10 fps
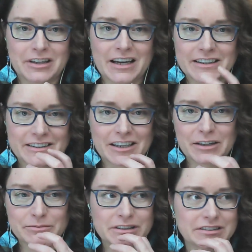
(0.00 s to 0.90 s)
Like, I
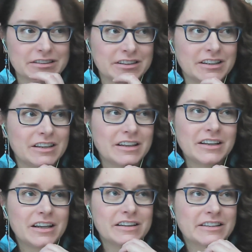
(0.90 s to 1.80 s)
mean,
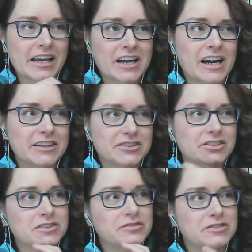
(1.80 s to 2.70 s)
the encounter
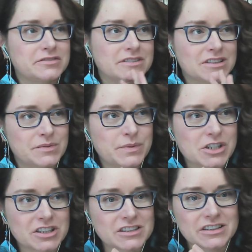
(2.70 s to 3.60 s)
of different
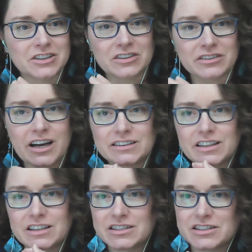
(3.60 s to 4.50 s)
species and all that
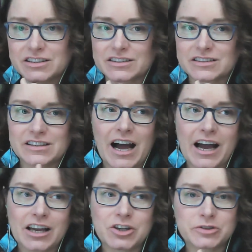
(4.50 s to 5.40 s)
is just,
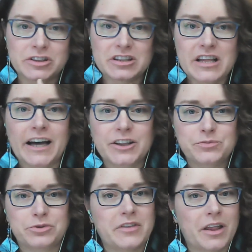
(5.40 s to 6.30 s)
I could not
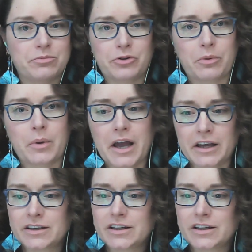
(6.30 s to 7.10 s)
put that book away.